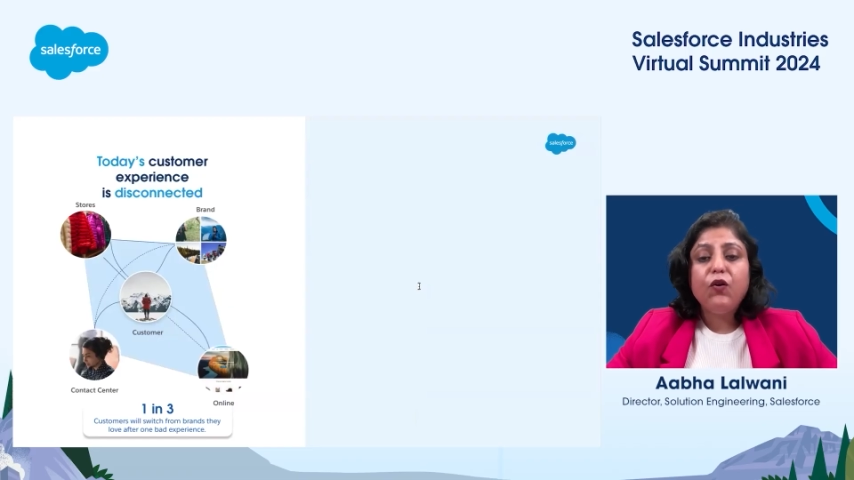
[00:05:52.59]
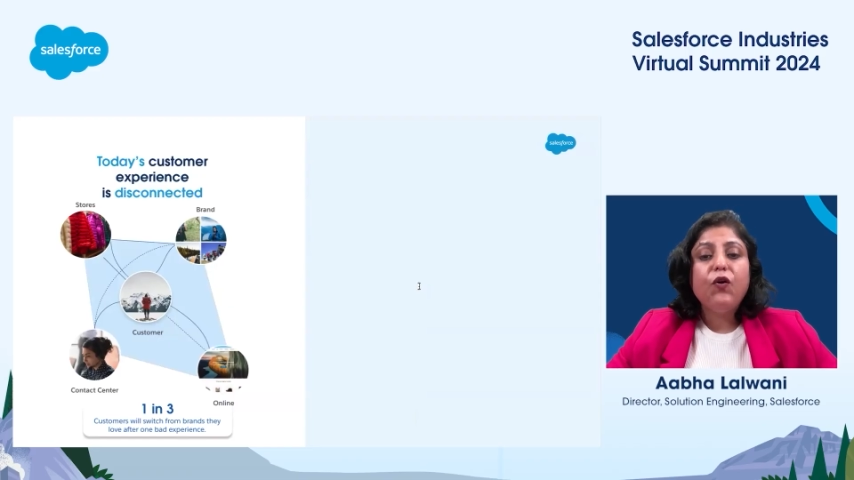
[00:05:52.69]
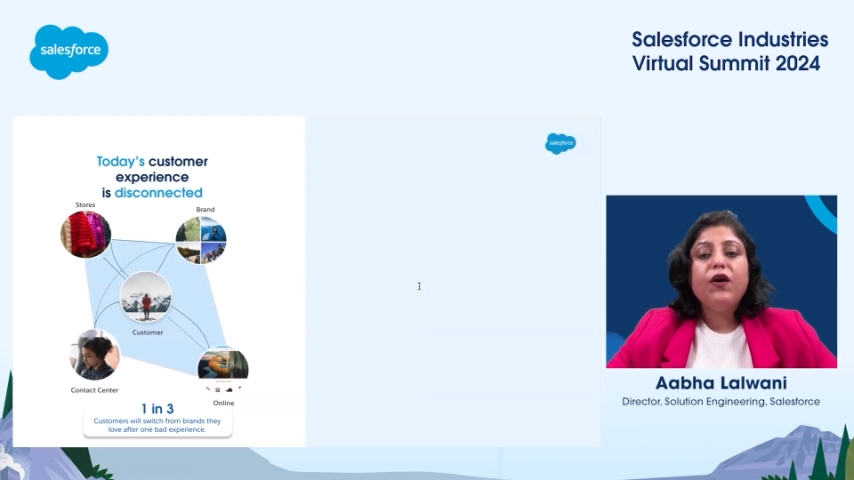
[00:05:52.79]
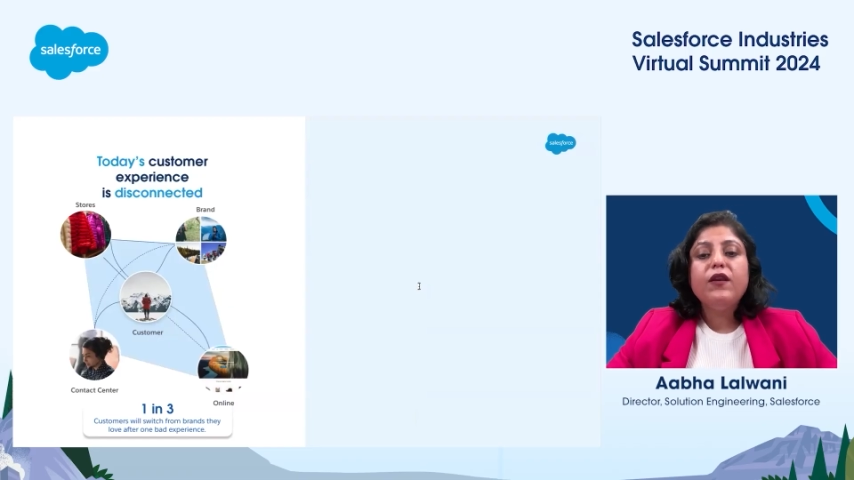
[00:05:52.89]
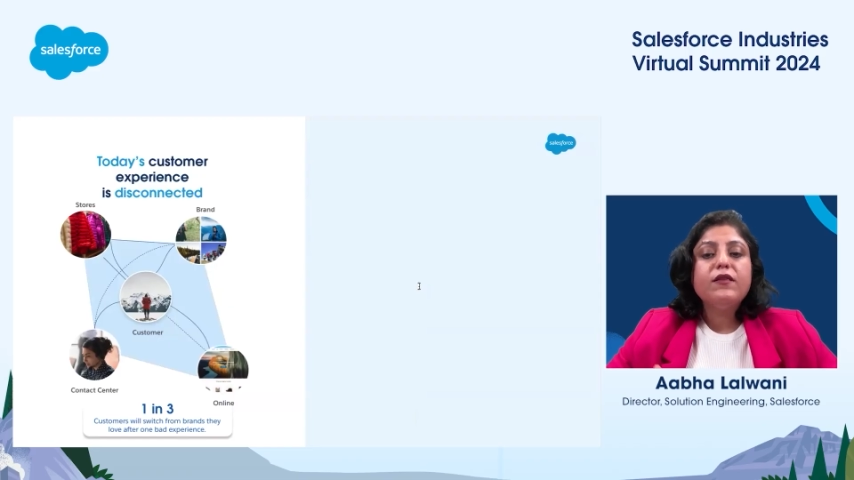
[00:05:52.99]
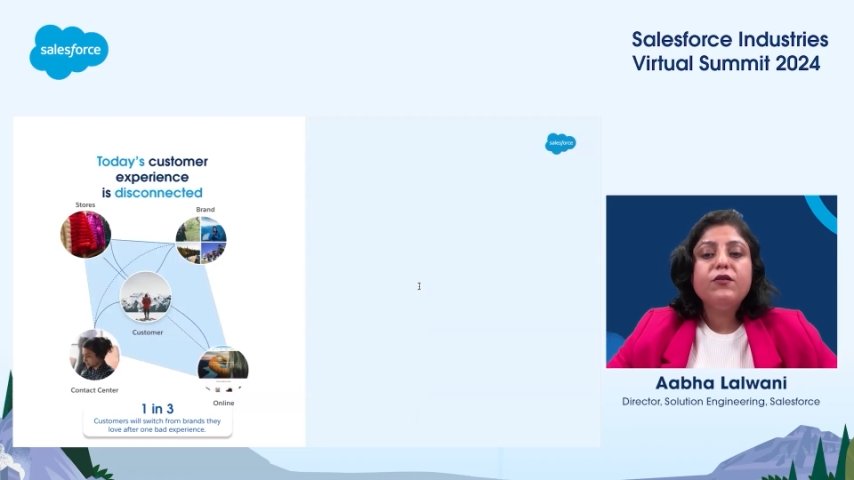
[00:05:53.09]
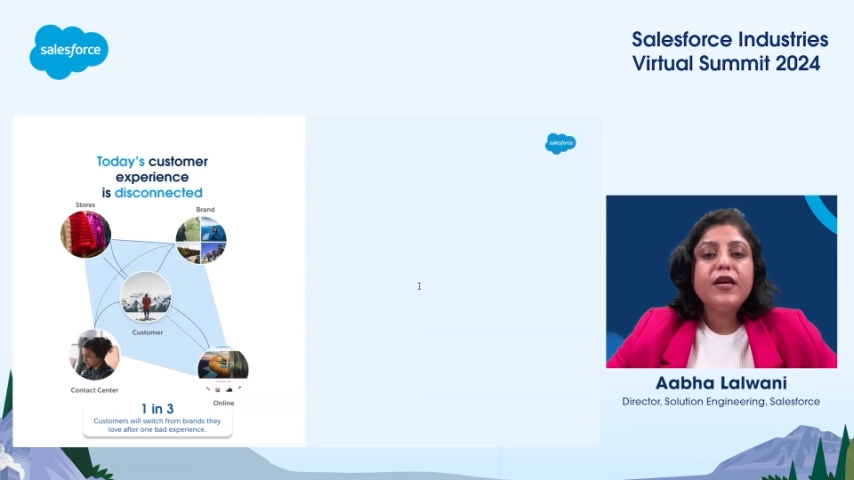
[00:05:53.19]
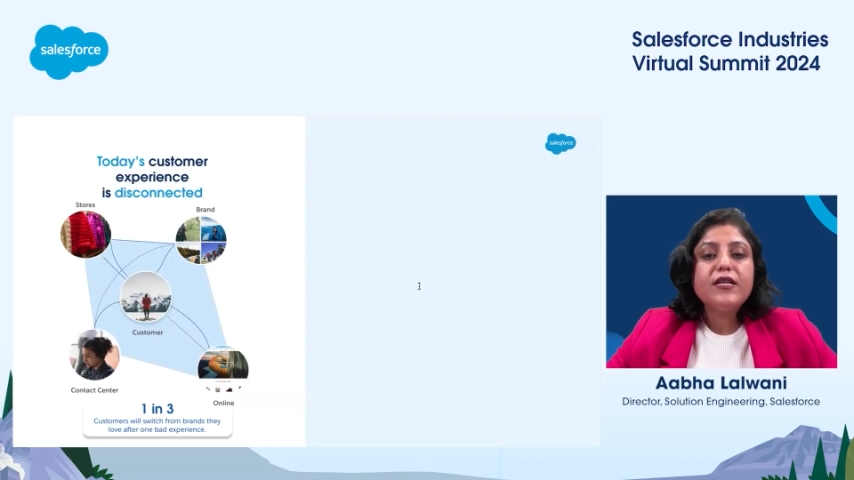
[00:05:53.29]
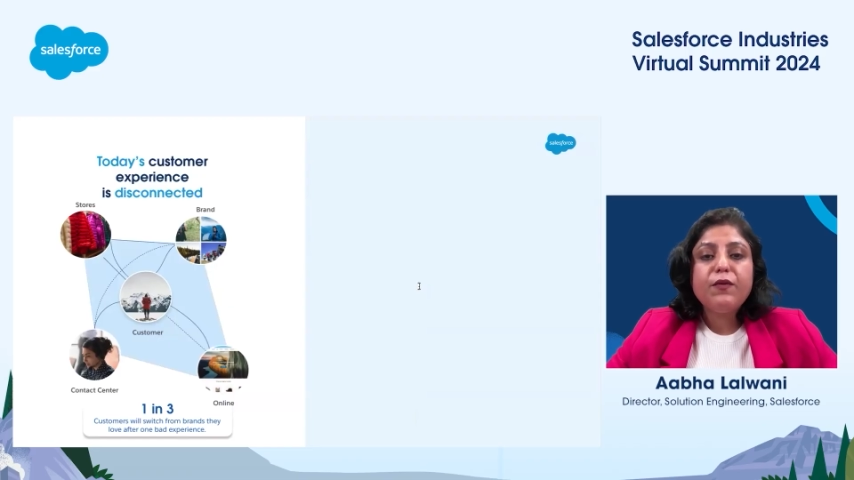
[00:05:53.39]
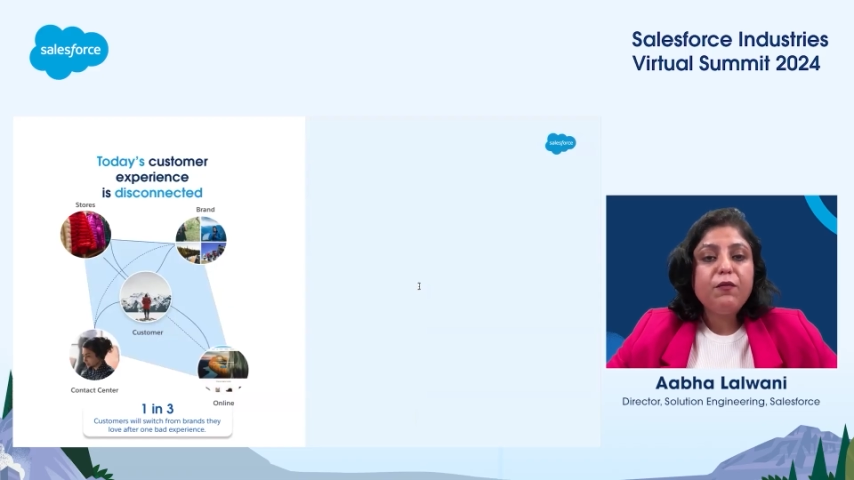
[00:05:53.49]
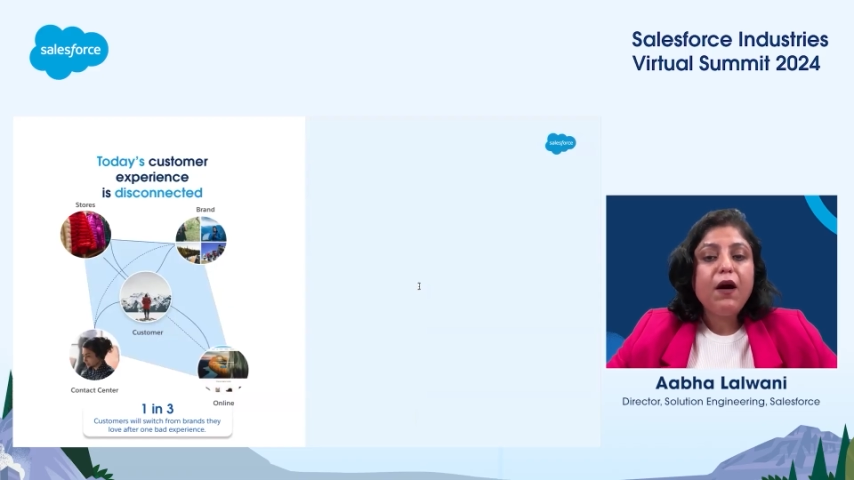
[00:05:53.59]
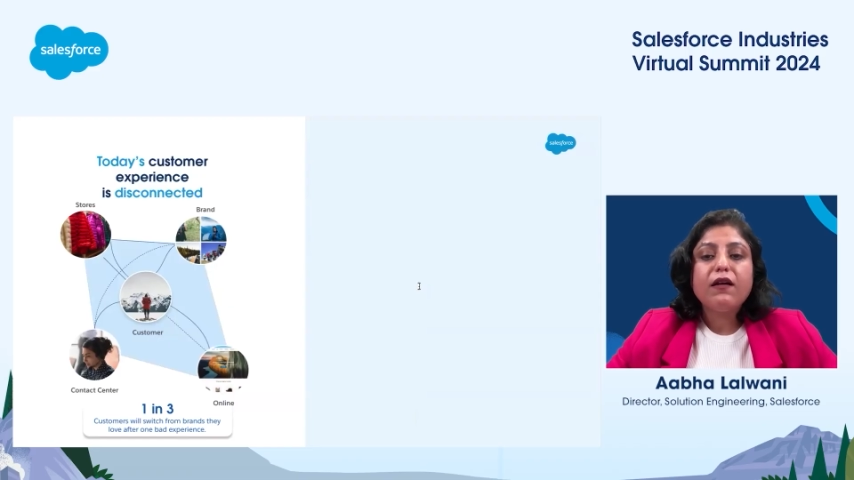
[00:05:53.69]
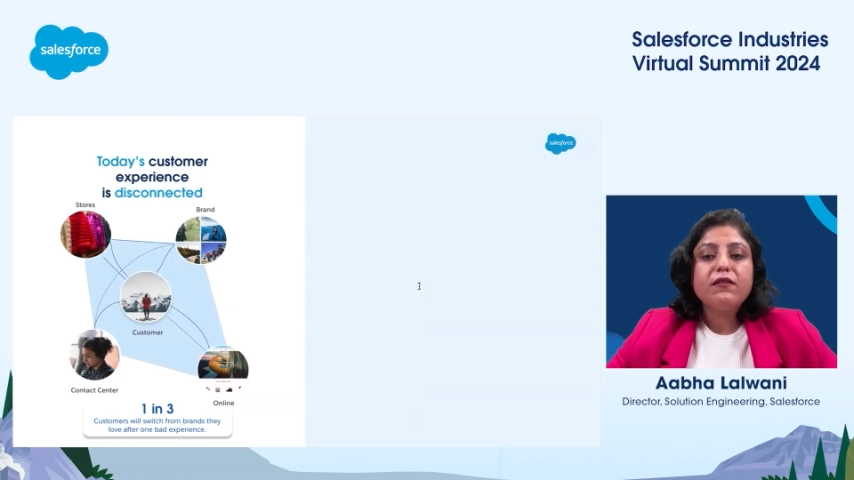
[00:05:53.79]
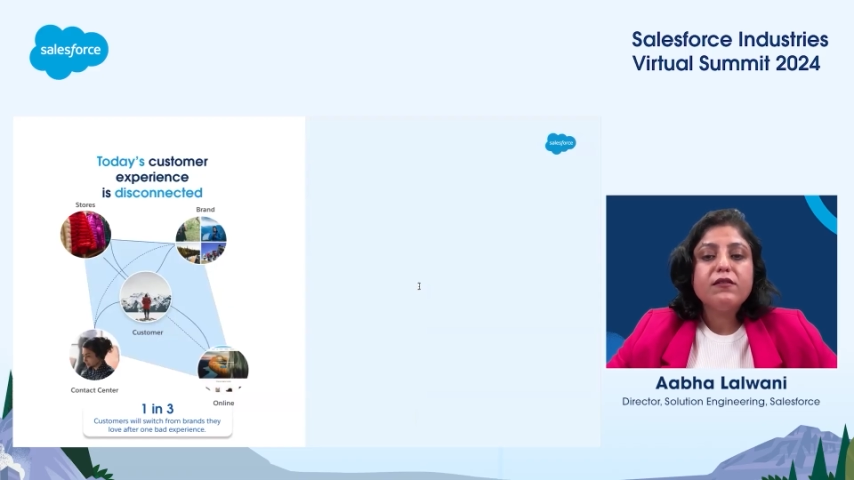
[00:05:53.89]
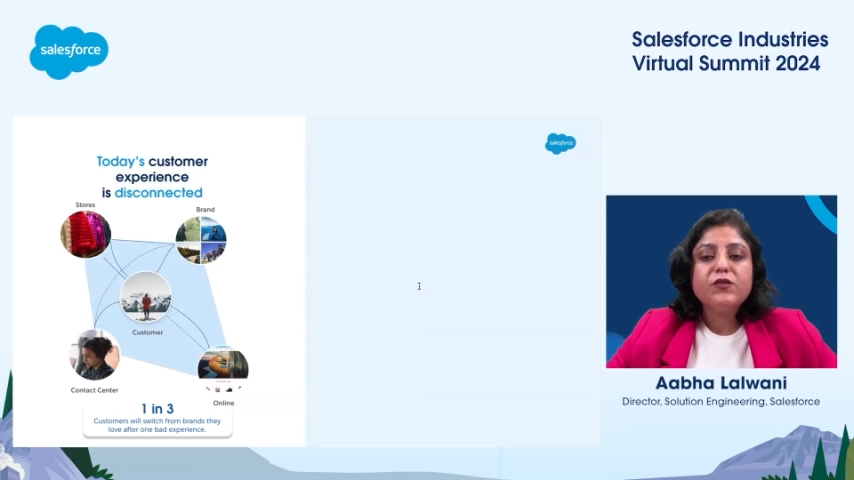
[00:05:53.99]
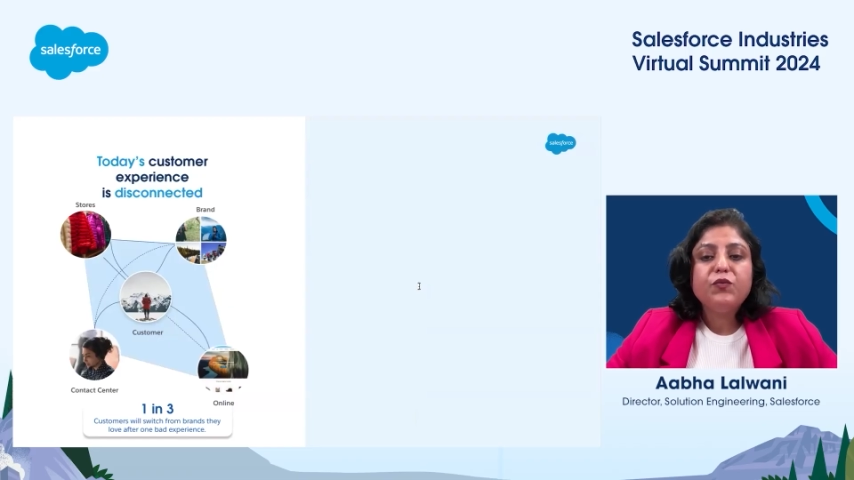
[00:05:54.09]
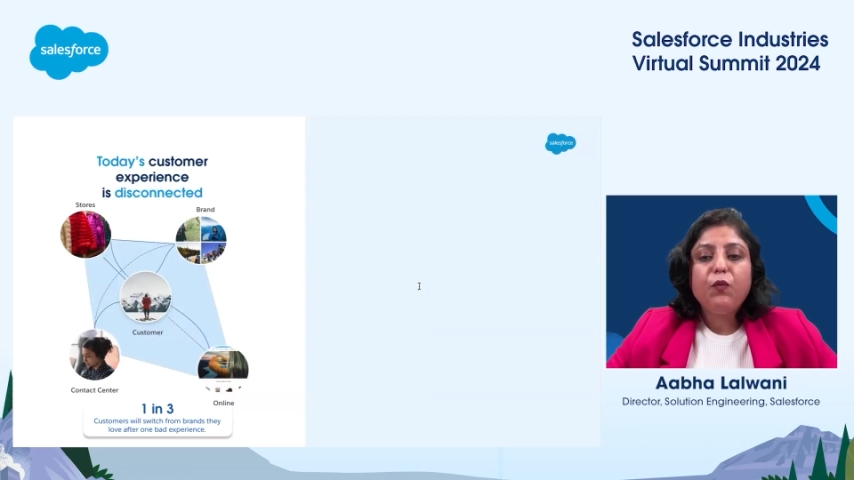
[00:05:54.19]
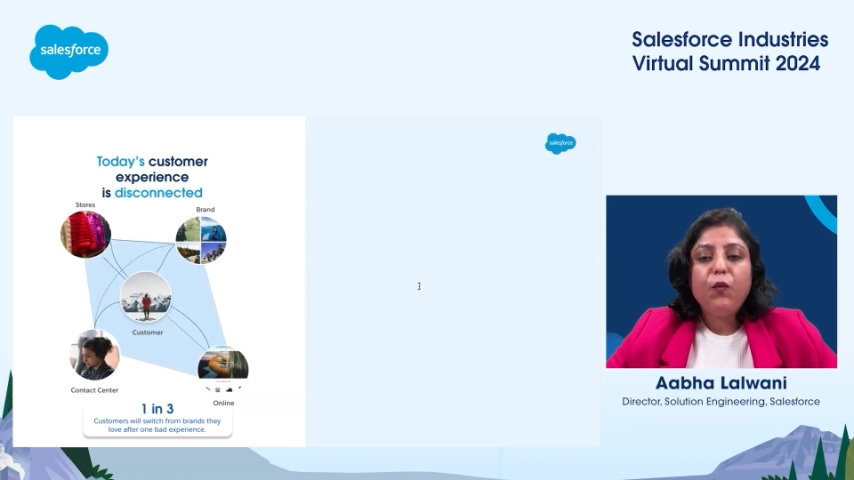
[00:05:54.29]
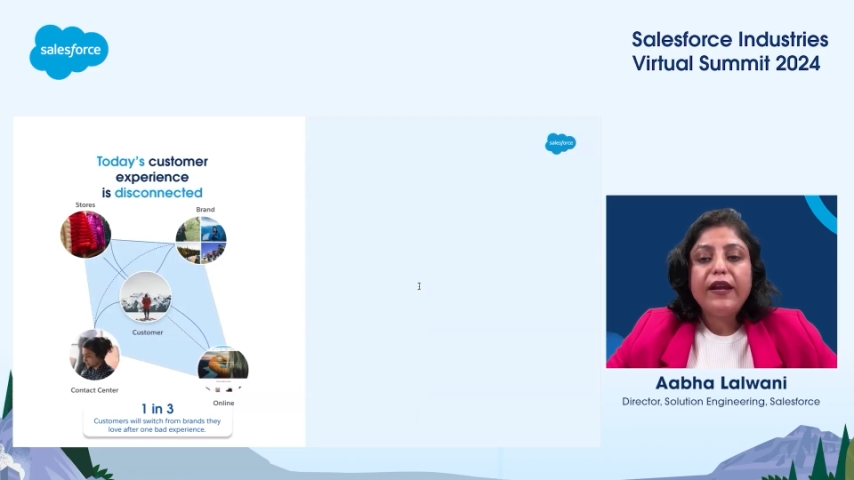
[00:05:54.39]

Gone are the days where marketers would